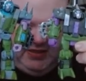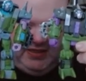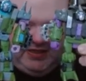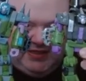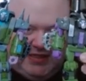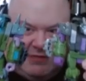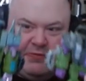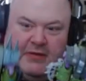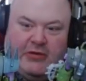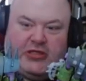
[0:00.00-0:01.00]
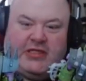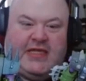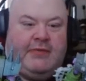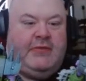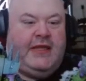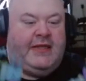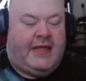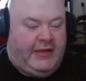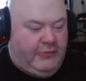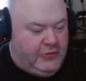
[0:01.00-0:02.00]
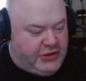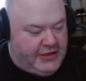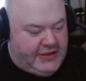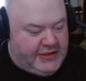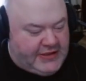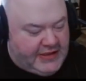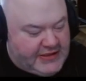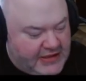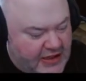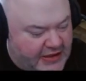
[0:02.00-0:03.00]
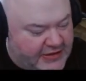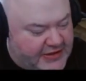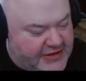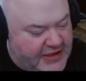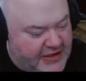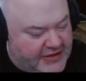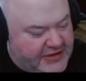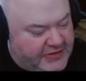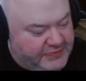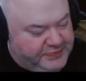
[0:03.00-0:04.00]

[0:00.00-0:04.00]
it, it's pretty much the same detailing, which is it's nice it's nice